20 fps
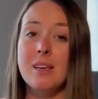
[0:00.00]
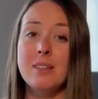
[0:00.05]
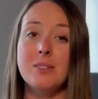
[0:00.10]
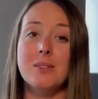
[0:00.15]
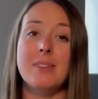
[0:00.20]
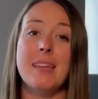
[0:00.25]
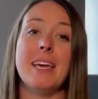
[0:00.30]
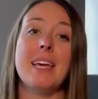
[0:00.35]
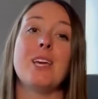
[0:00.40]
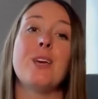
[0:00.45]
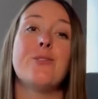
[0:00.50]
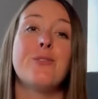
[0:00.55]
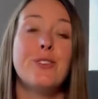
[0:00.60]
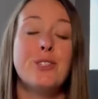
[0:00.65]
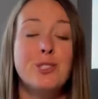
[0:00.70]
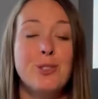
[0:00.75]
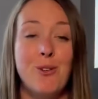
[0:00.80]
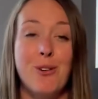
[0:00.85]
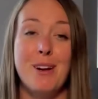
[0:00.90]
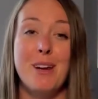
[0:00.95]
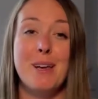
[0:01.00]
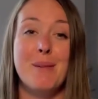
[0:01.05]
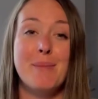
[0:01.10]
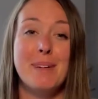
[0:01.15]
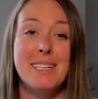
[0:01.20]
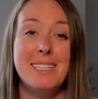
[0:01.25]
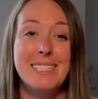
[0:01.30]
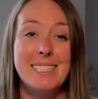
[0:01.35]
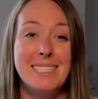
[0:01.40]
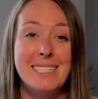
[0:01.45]
Thank you for joining
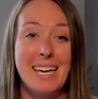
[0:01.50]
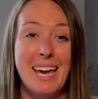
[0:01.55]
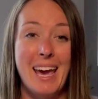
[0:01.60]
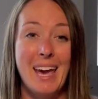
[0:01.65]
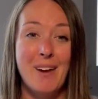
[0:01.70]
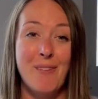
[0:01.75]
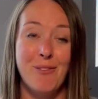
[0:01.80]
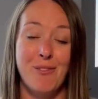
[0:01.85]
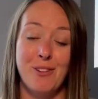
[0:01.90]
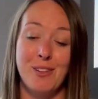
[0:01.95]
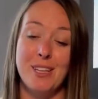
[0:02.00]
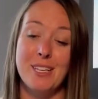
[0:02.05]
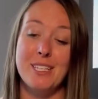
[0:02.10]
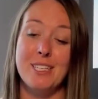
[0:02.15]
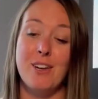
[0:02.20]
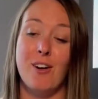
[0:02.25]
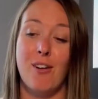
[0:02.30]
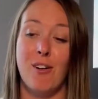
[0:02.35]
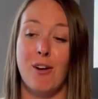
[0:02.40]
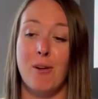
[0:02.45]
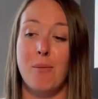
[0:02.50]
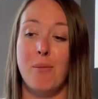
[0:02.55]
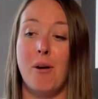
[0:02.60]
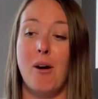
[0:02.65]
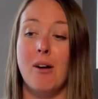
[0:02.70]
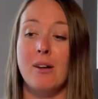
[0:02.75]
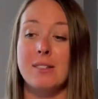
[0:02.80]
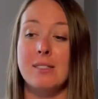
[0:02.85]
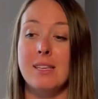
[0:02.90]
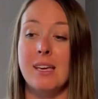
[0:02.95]
me today for this yarn
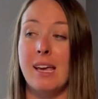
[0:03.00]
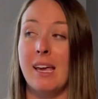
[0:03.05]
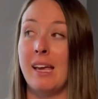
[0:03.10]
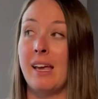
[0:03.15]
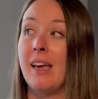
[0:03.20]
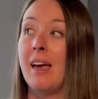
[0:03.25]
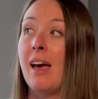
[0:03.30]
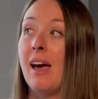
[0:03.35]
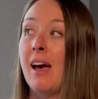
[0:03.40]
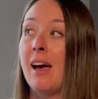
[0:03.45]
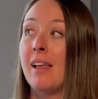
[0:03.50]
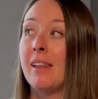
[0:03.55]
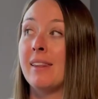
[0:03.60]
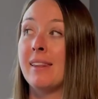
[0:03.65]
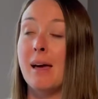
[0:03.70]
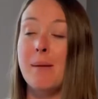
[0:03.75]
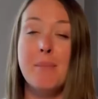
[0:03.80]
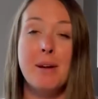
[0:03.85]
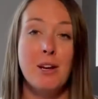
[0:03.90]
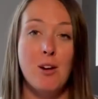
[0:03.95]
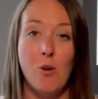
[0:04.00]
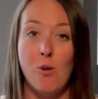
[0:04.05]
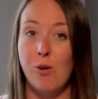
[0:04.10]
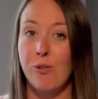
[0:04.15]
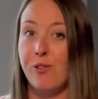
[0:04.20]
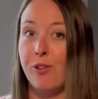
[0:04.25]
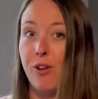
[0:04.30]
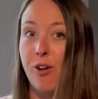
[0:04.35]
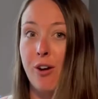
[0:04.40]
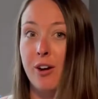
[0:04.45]
unboxing. Let me know
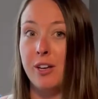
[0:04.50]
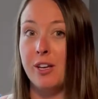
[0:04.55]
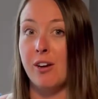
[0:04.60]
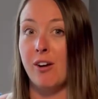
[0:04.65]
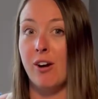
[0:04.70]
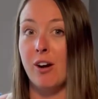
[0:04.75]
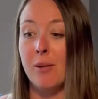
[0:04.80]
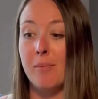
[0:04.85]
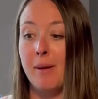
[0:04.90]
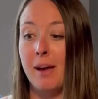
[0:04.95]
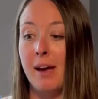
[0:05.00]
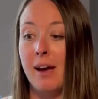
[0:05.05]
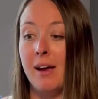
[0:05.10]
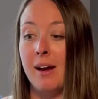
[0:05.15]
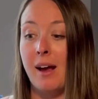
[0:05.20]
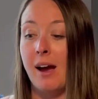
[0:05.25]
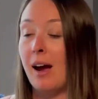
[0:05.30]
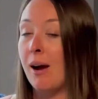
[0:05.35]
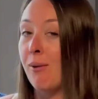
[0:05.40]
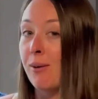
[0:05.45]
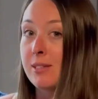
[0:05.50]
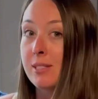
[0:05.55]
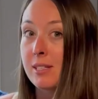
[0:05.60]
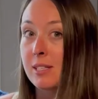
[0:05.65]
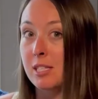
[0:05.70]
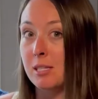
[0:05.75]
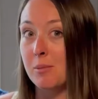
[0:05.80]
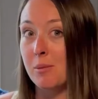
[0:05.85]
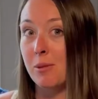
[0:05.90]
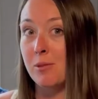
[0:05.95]
if you're on a yarn ban. I wasn't
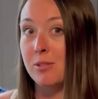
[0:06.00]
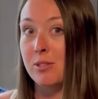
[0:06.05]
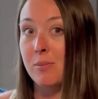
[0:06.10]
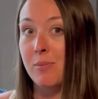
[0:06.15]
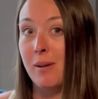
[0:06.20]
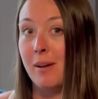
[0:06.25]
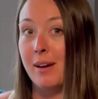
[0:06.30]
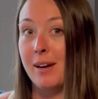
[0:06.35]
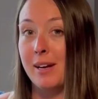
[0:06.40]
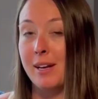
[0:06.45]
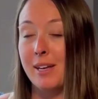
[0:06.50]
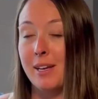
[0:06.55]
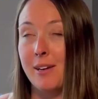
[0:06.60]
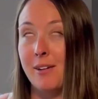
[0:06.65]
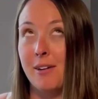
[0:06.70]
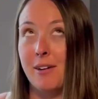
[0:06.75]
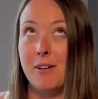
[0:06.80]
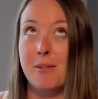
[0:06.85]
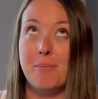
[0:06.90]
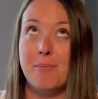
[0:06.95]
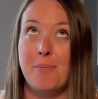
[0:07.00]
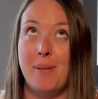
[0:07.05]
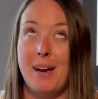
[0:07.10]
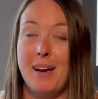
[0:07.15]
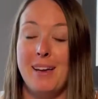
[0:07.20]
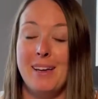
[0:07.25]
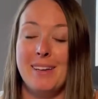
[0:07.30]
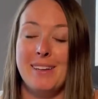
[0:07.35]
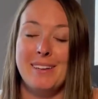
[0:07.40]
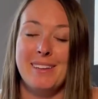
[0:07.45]
supposed to buy any yarn,
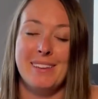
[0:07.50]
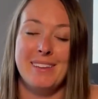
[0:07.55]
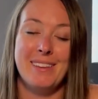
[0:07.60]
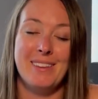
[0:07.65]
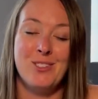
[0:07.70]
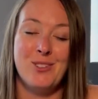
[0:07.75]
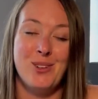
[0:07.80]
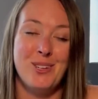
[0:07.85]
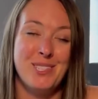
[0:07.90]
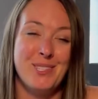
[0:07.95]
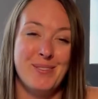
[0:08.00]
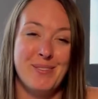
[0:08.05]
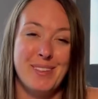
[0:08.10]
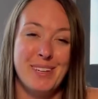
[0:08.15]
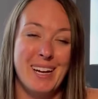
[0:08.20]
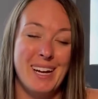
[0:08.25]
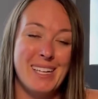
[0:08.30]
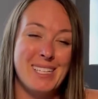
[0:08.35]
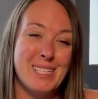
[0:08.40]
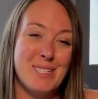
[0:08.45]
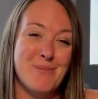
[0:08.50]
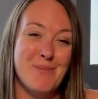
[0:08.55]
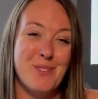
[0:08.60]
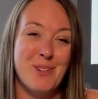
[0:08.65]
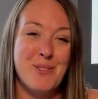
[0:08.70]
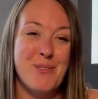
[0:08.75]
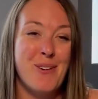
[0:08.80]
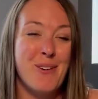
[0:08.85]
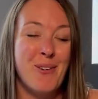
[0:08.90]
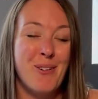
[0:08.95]
but joys of the custom
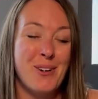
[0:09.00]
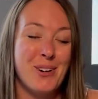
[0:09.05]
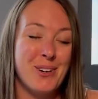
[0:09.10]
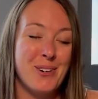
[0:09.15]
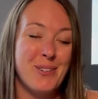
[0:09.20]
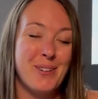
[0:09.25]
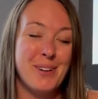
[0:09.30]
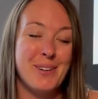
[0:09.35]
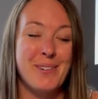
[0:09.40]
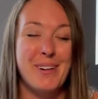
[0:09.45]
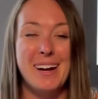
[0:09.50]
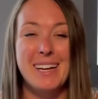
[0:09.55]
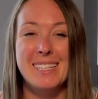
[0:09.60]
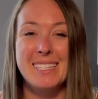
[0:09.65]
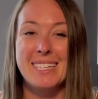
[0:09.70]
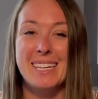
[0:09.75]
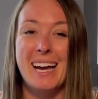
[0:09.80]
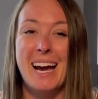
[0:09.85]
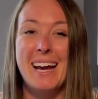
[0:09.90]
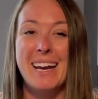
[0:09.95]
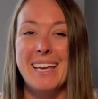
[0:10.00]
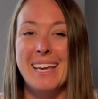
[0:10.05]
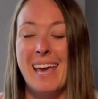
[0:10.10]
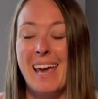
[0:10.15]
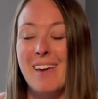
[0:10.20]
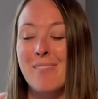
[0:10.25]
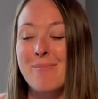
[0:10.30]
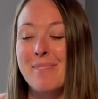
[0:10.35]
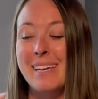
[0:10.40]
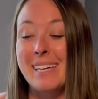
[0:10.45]
order request, it kind of
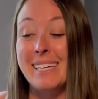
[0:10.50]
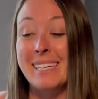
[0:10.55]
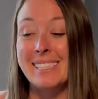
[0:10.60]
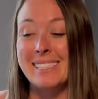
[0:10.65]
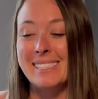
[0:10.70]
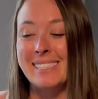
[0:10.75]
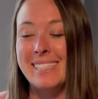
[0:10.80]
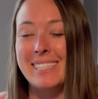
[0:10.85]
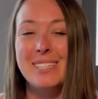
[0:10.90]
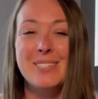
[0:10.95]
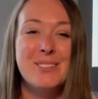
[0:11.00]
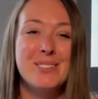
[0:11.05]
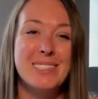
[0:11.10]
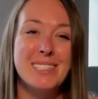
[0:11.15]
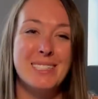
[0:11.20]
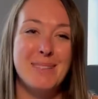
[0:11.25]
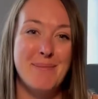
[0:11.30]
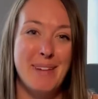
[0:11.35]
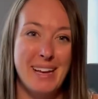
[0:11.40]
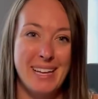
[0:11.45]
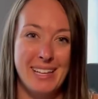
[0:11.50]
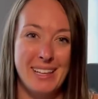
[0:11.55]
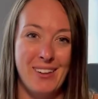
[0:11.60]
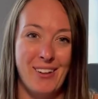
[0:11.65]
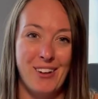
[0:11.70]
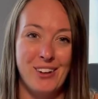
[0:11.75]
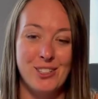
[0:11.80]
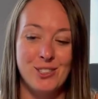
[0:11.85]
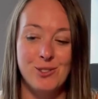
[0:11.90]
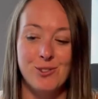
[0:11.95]
gave me an excuse to make a
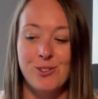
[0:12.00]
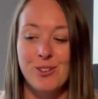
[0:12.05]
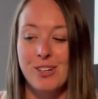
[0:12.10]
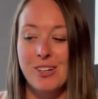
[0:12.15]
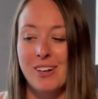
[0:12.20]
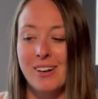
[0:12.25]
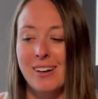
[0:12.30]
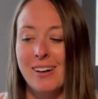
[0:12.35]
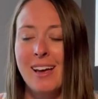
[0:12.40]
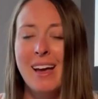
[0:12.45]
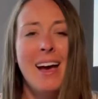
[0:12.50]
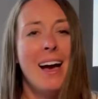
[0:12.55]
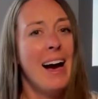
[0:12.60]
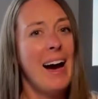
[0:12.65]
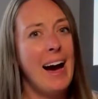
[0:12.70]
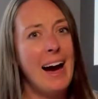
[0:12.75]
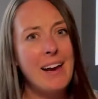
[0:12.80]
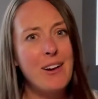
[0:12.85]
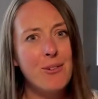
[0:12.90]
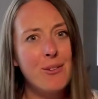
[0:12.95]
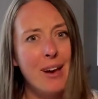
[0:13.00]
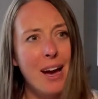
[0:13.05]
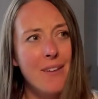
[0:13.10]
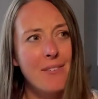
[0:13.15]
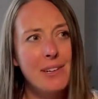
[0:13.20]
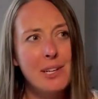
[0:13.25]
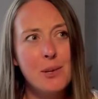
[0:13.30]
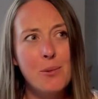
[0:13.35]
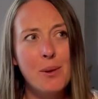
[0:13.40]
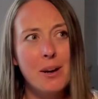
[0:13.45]
large order. I don't have
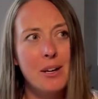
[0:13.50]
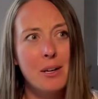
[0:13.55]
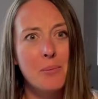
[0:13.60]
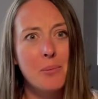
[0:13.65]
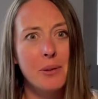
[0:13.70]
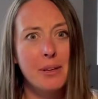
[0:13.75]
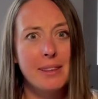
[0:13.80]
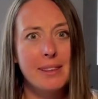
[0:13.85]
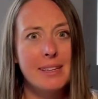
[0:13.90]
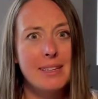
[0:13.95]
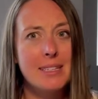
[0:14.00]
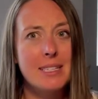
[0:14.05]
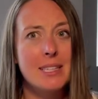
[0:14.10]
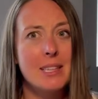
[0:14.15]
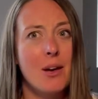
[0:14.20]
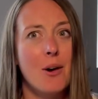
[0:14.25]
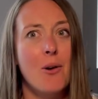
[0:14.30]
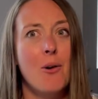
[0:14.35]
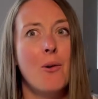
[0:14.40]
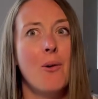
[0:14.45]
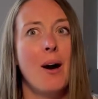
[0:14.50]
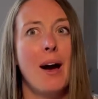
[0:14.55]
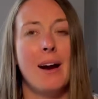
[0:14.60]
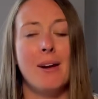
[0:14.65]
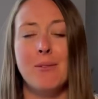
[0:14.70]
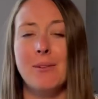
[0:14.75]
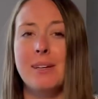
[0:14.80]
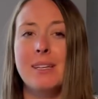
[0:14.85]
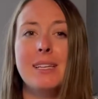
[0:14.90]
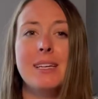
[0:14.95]
anywhere to put this though. I
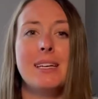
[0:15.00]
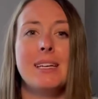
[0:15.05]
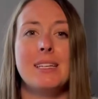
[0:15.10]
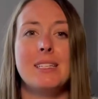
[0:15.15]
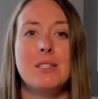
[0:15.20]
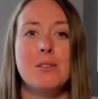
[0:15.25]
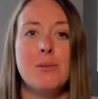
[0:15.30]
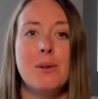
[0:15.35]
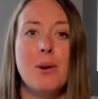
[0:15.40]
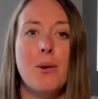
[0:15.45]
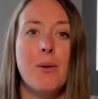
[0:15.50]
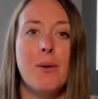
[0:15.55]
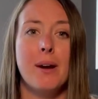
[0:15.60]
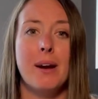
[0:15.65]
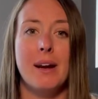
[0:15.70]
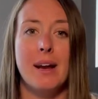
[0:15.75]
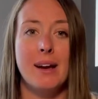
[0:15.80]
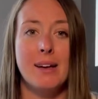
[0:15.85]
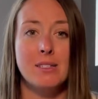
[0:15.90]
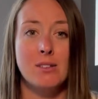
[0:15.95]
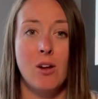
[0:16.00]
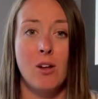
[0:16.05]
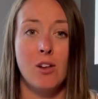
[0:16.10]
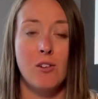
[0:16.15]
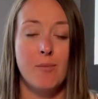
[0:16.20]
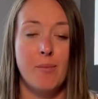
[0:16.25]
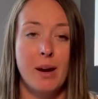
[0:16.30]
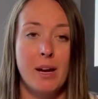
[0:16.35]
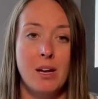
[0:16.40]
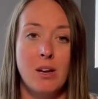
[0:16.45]
really need to reorganize all of
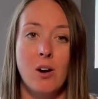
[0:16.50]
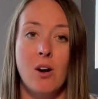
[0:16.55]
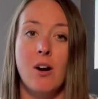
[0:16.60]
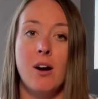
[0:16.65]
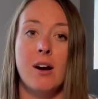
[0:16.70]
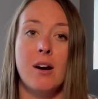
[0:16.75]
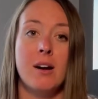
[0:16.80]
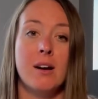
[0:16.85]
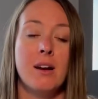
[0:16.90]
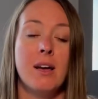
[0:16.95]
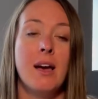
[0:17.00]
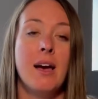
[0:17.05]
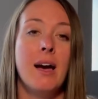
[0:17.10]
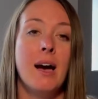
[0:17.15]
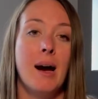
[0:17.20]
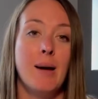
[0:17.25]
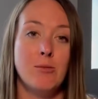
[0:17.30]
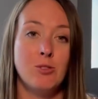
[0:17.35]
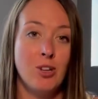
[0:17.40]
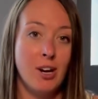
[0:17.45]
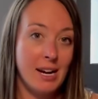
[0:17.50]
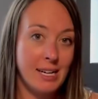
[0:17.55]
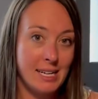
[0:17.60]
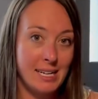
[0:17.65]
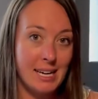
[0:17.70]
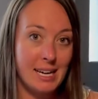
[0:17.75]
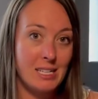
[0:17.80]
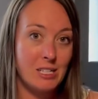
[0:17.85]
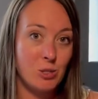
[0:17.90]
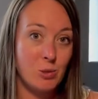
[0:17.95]
my yarn. I'm trying to
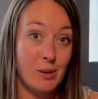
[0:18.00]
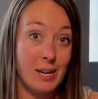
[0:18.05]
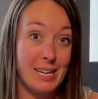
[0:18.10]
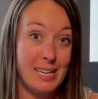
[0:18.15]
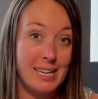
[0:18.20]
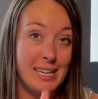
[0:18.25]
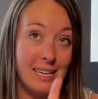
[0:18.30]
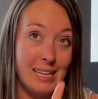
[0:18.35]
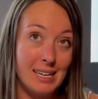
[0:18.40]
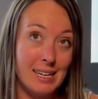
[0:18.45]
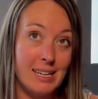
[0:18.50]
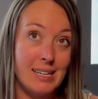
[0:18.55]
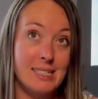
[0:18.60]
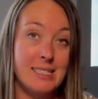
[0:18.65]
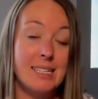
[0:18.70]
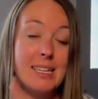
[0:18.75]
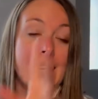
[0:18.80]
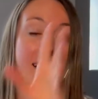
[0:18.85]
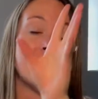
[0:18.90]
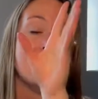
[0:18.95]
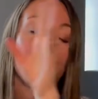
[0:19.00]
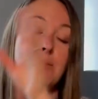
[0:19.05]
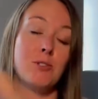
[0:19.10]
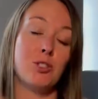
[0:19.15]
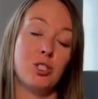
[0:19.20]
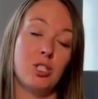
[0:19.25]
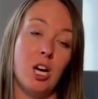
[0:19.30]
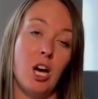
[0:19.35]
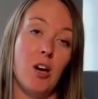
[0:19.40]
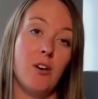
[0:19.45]
get to IKEA to get some
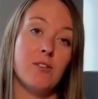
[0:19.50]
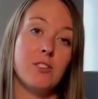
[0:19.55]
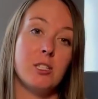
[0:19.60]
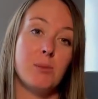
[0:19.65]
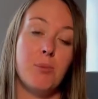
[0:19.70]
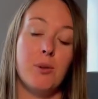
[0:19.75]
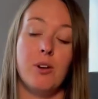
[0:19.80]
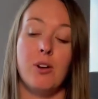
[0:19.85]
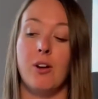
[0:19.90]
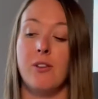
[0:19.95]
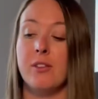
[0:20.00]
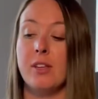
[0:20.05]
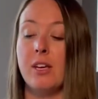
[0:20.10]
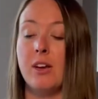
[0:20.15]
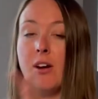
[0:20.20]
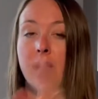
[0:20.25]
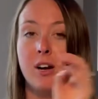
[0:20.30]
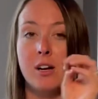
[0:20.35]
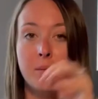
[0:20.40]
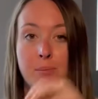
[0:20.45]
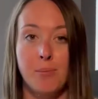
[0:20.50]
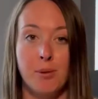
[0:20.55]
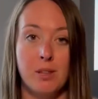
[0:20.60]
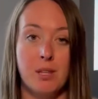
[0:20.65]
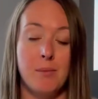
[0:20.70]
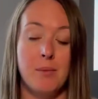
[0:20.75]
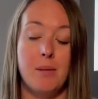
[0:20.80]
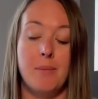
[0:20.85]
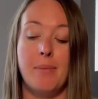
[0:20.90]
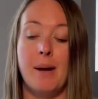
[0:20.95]
shelves to put on the yarn and put
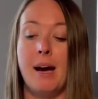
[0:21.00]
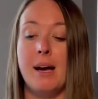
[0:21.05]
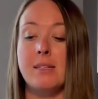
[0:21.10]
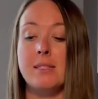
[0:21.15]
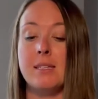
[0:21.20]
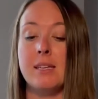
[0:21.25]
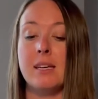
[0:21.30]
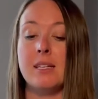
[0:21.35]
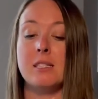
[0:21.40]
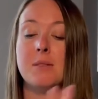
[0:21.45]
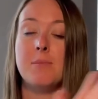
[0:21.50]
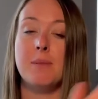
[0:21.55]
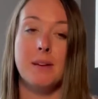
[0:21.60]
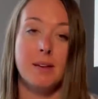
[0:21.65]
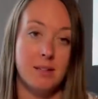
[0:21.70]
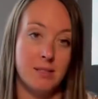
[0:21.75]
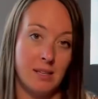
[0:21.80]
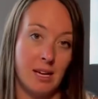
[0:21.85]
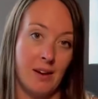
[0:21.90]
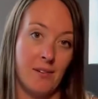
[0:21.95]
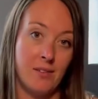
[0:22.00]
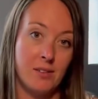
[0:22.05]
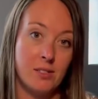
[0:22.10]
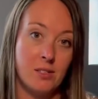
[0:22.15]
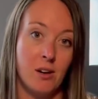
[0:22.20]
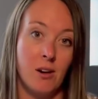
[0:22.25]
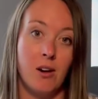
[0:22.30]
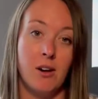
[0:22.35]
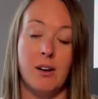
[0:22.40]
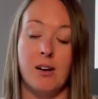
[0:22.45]
them in baskets because I have a
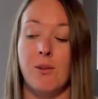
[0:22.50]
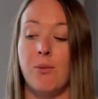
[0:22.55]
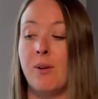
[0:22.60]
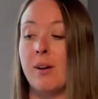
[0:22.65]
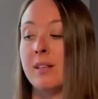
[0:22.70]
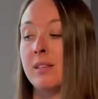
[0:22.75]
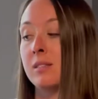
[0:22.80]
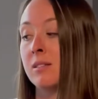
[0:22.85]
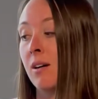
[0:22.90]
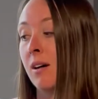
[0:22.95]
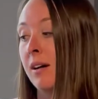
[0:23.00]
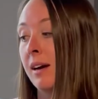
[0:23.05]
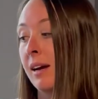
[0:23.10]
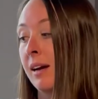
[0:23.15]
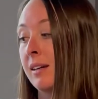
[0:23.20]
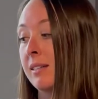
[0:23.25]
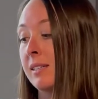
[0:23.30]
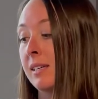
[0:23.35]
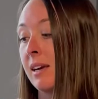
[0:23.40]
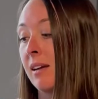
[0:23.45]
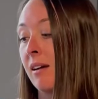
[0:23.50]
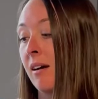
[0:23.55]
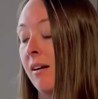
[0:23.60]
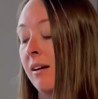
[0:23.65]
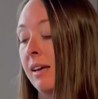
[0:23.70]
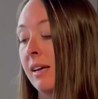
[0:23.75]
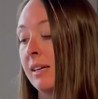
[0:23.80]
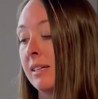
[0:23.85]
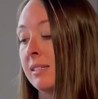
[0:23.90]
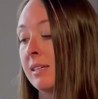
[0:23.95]
dog. I don't want his dog hair to get on
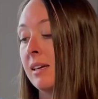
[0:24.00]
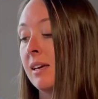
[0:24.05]
it.